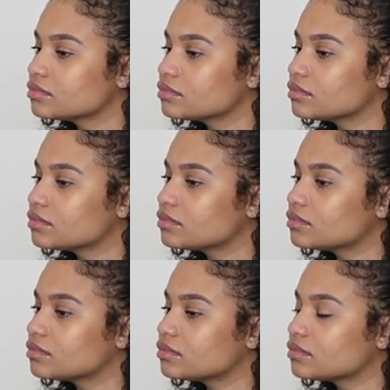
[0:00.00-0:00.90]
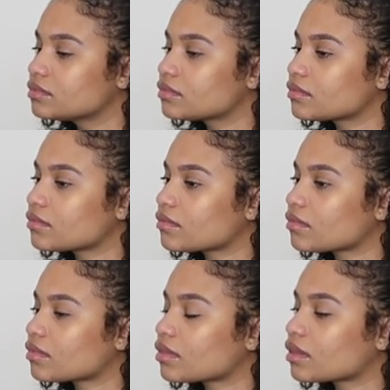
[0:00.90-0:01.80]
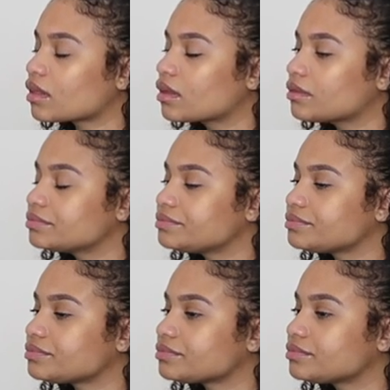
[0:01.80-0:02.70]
The person shown says nothing.